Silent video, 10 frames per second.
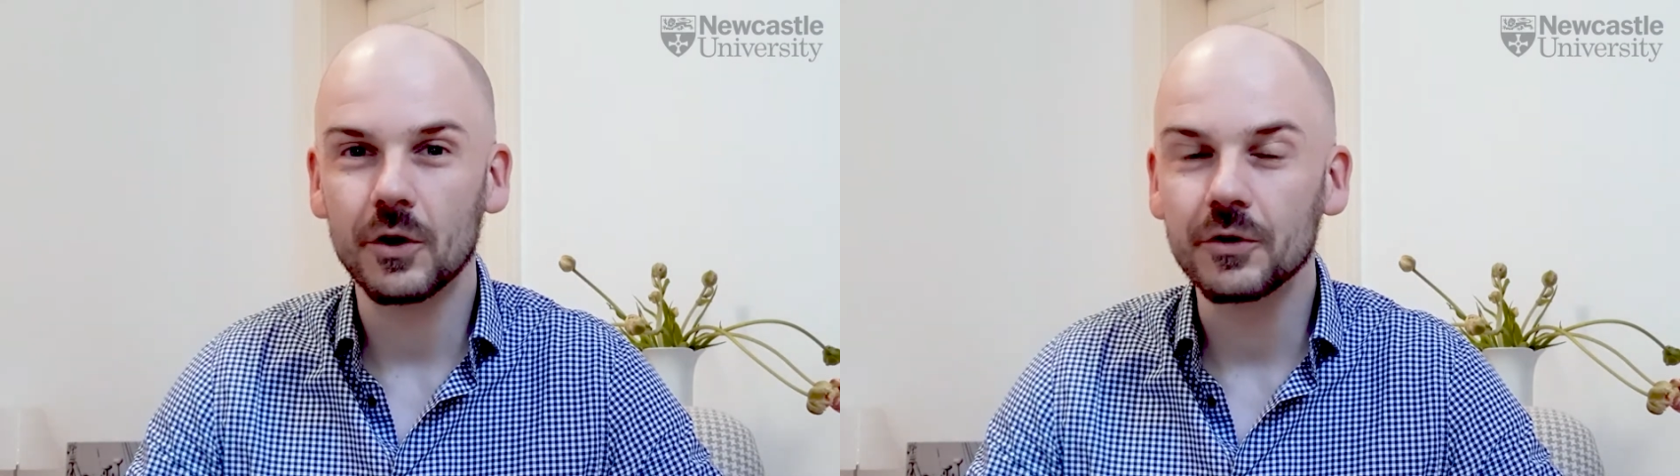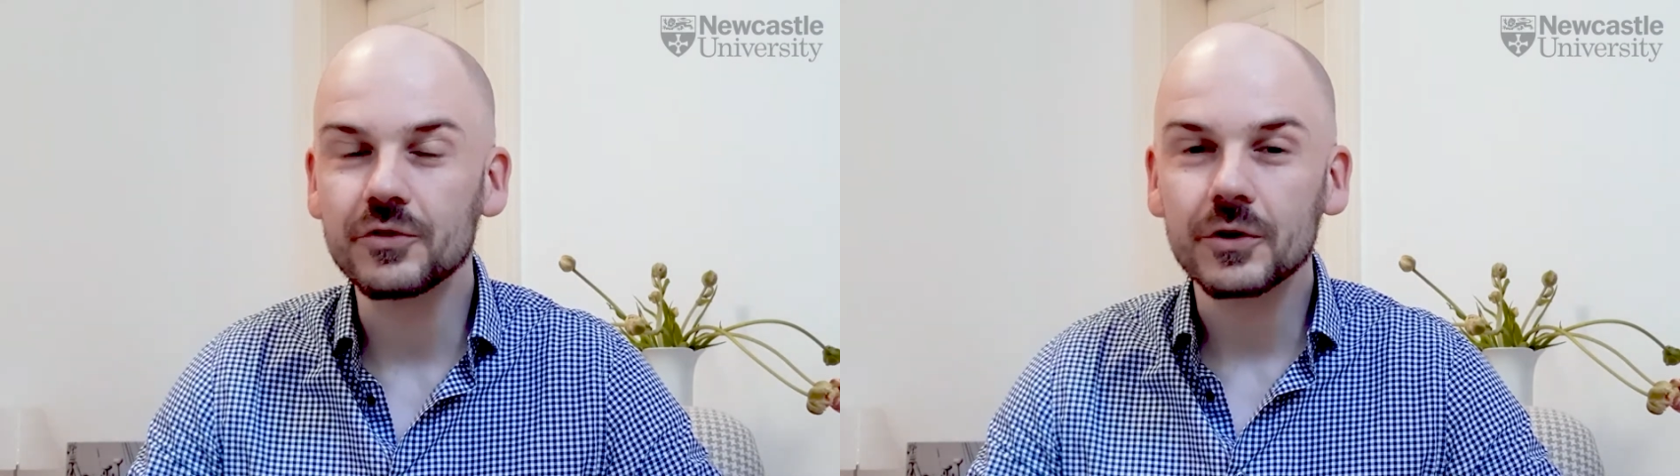
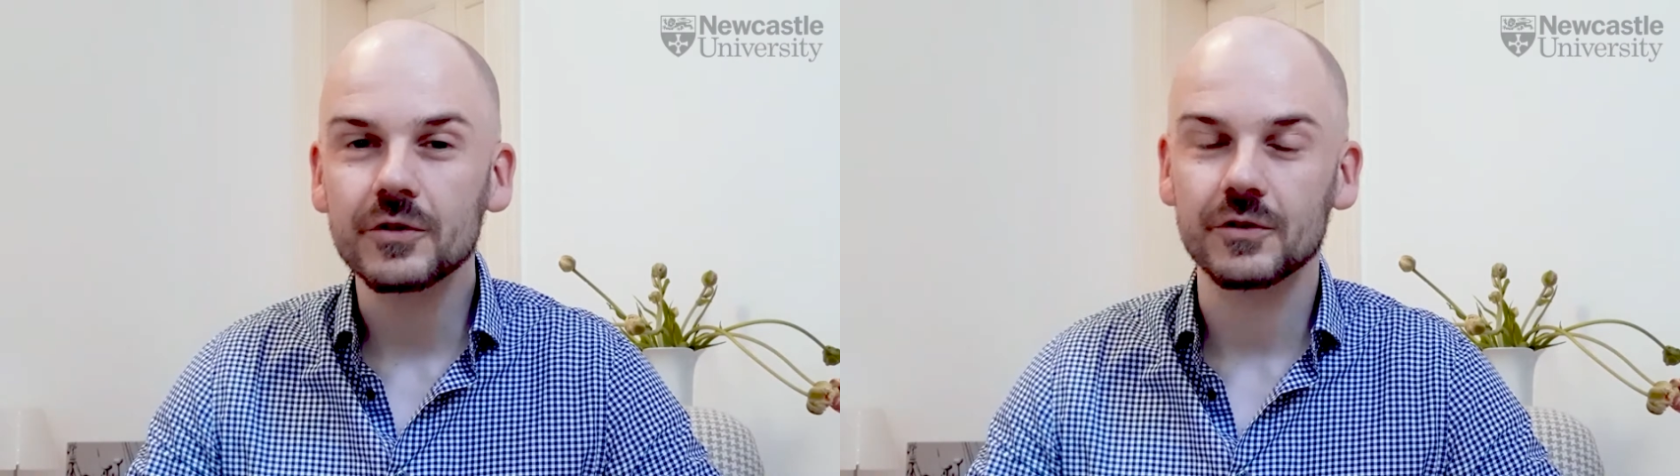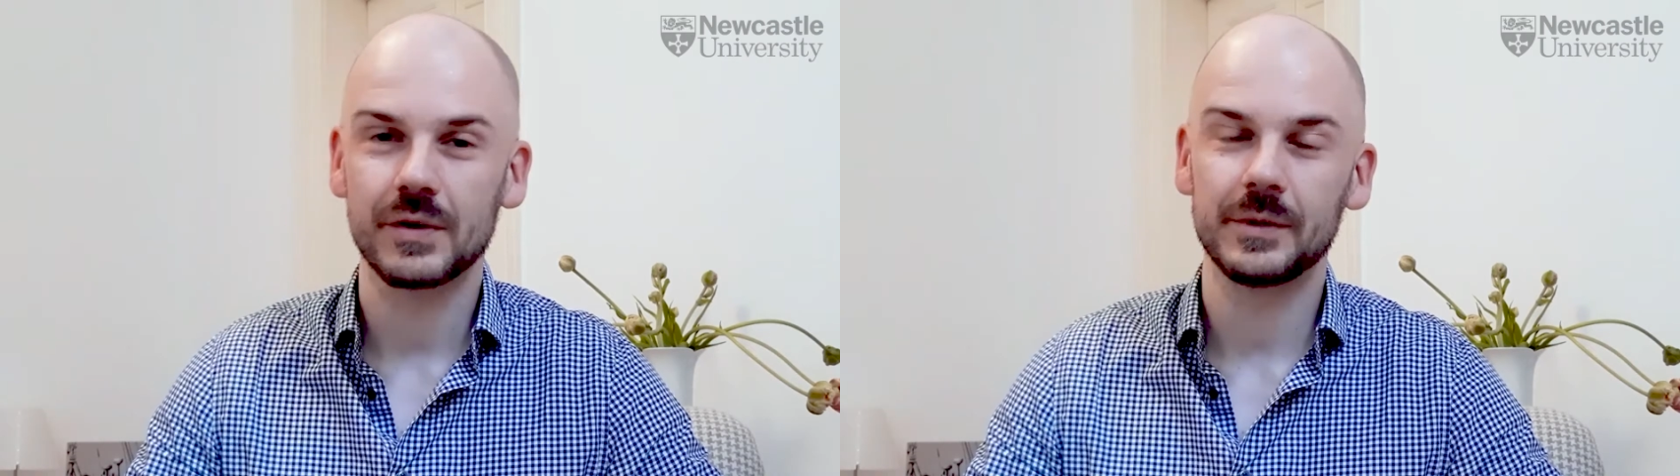all
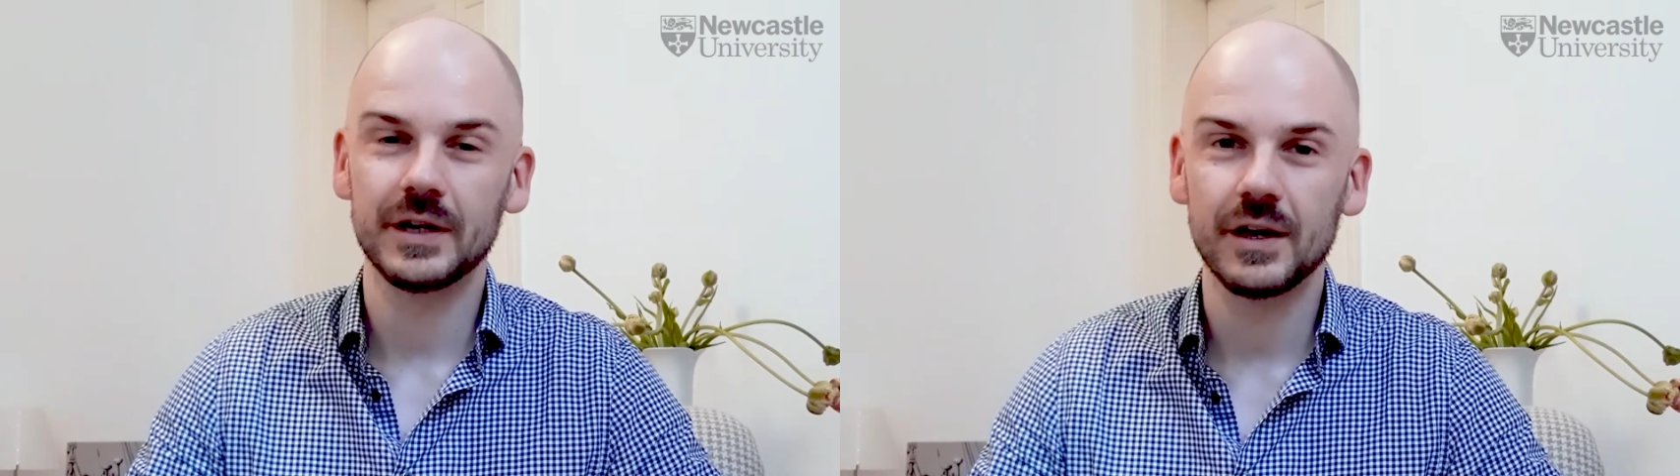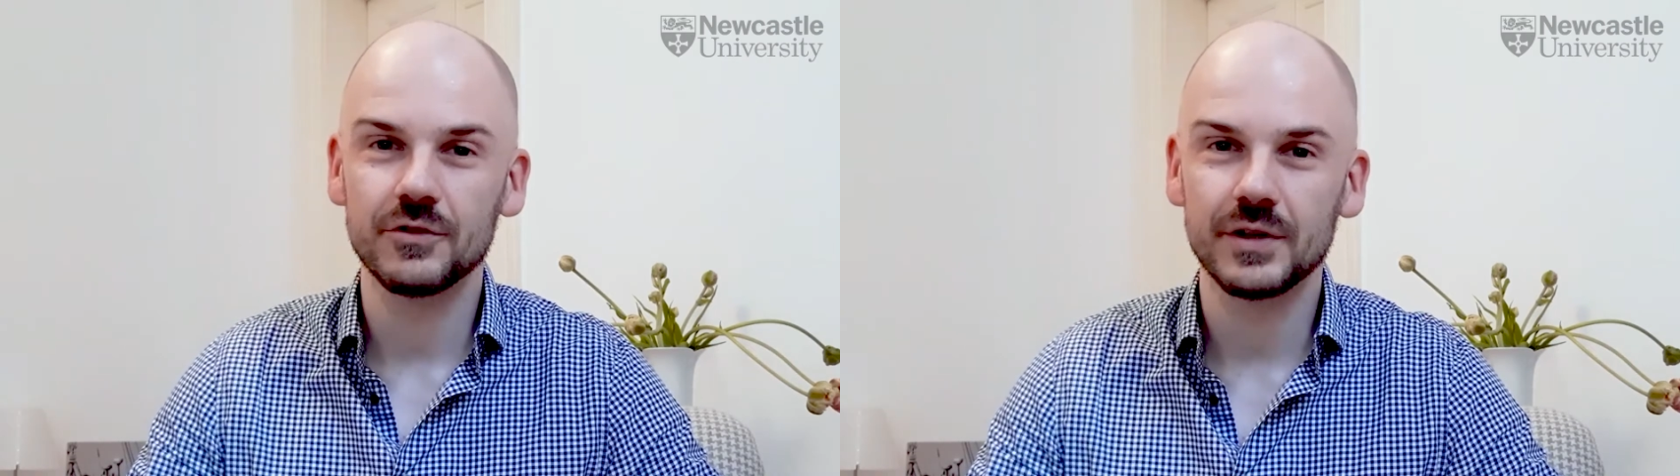sorts of
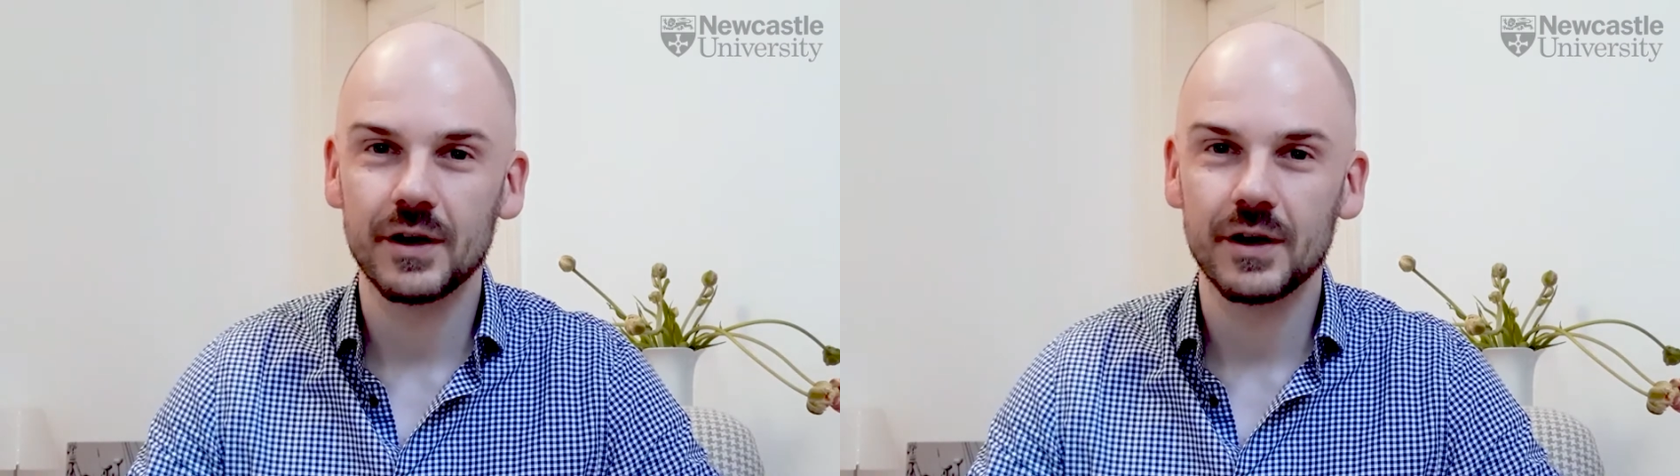application